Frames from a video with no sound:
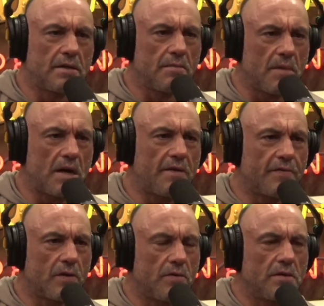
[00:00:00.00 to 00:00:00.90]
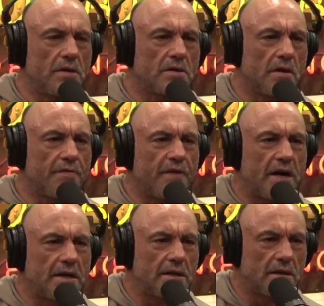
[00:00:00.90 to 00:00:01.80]
They're mining for gold, and they start
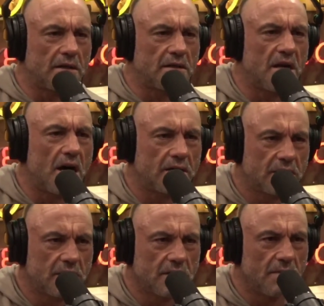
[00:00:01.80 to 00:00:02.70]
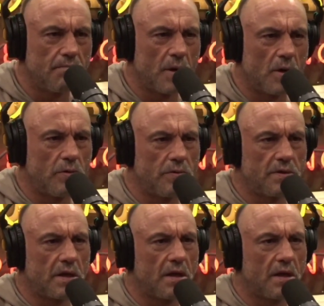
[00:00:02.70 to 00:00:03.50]
finding like tusks and bones.